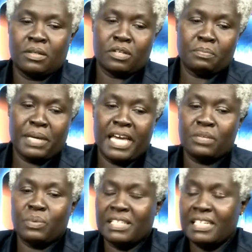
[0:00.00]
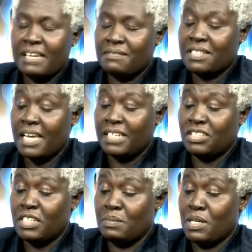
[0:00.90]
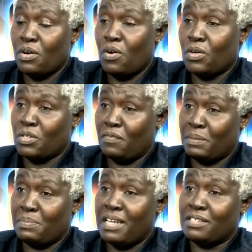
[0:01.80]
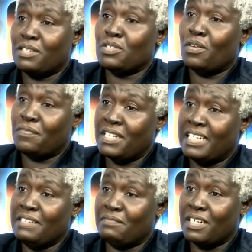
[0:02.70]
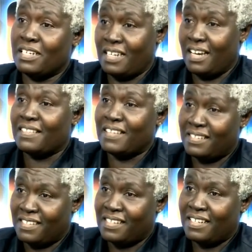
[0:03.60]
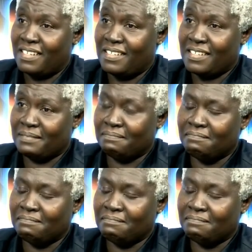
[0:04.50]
compared with the left side, just because of the presence of the liver at that side.